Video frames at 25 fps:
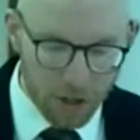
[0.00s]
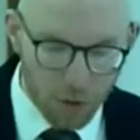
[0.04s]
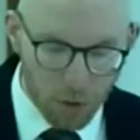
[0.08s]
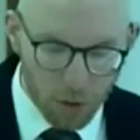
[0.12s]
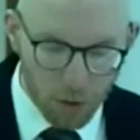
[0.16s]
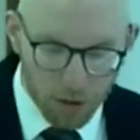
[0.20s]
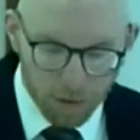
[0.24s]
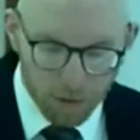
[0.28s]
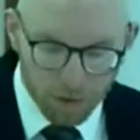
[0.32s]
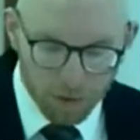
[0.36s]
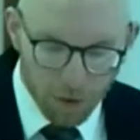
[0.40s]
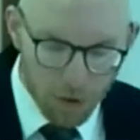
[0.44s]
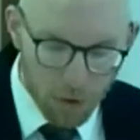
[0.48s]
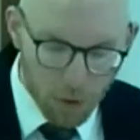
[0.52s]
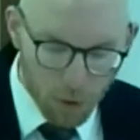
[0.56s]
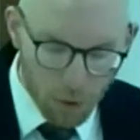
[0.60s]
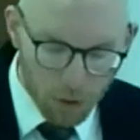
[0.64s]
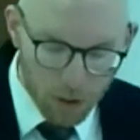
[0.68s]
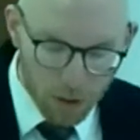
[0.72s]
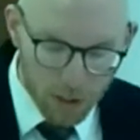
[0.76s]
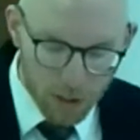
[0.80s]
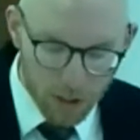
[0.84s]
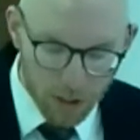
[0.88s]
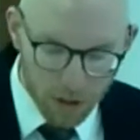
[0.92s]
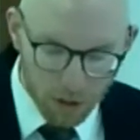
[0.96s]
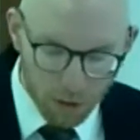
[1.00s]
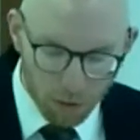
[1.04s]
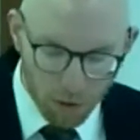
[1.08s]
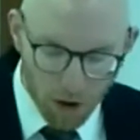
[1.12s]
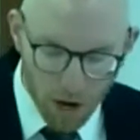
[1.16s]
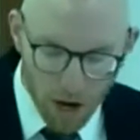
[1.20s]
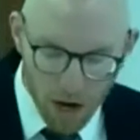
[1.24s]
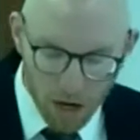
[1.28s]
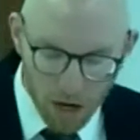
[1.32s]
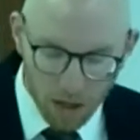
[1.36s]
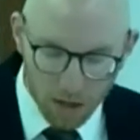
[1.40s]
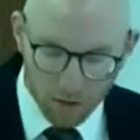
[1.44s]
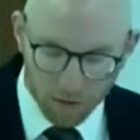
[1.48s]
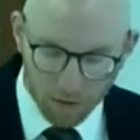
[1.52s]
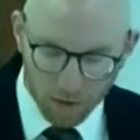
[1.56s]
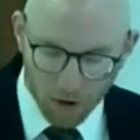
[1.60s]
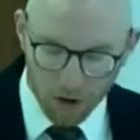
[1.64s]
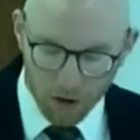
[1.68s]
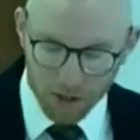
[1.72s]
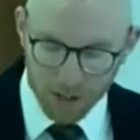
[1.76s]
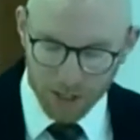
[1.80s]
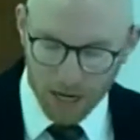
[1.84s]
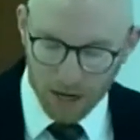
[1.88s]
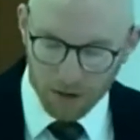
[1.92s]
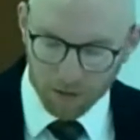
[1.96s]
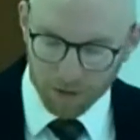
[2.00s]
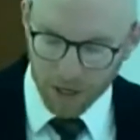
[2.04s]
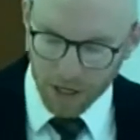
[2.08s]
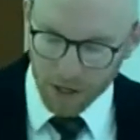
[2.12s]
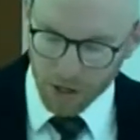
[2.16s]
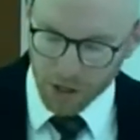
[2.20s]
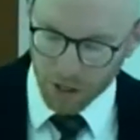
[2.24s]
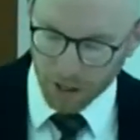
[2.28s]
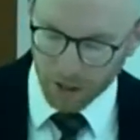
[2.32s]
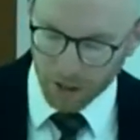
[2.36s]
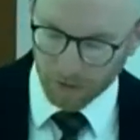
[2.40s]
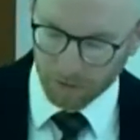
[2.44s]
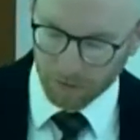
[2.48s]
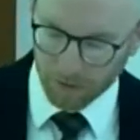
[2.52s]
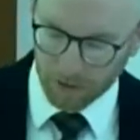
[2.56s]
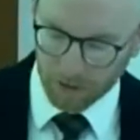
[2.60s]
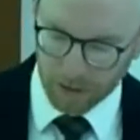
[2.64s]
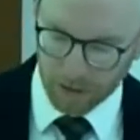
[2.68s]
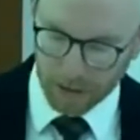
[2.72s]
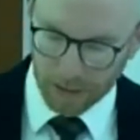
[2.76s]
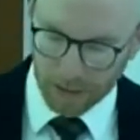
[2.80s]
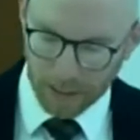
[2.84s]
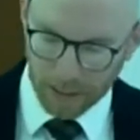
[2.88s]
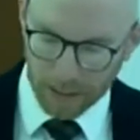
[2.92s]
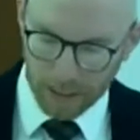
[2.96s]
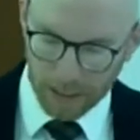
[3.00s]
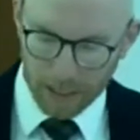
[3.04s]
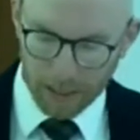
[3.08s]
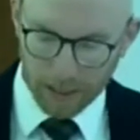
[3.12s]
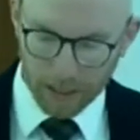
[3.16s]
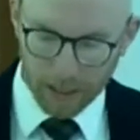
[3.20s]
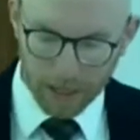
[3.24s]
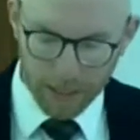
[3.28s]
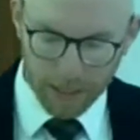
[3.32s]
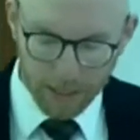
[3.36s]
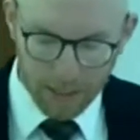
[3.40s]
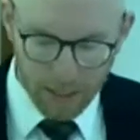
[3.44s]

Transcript: a joyful noise to the rock of our salvation. Let